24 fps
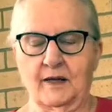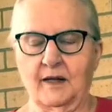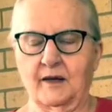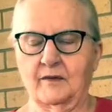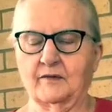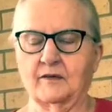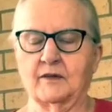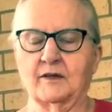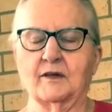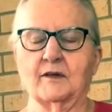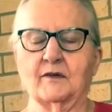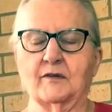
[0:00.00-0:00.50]
have
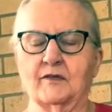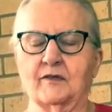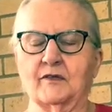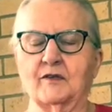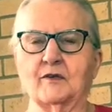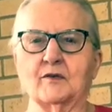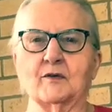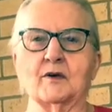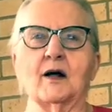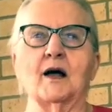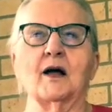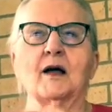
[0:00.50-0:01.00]
the
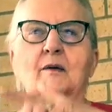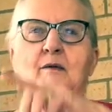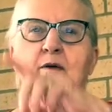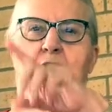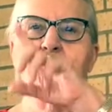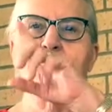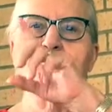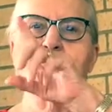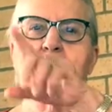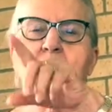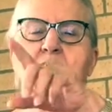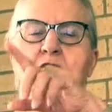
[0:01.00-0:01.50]
funeral.
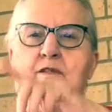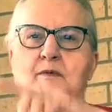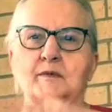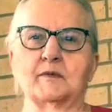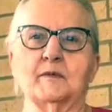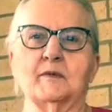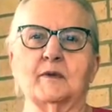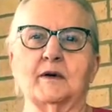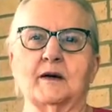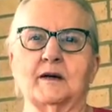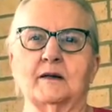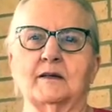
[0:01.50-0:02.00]
She wants to be
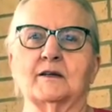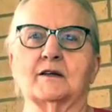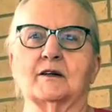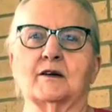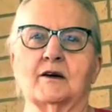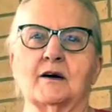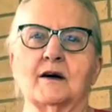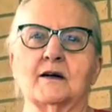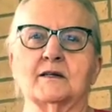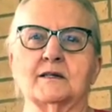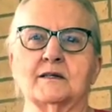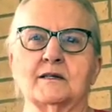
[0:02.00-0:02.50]
buried
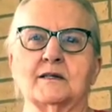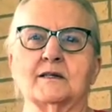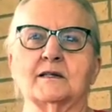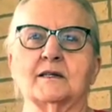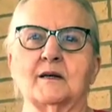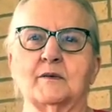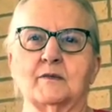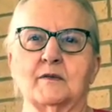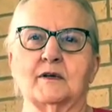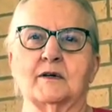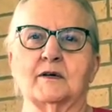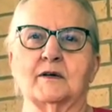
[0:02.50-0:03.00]
across the
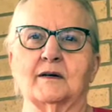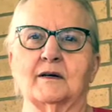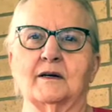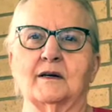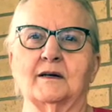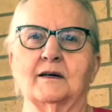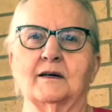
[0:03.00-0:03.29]
cemetery.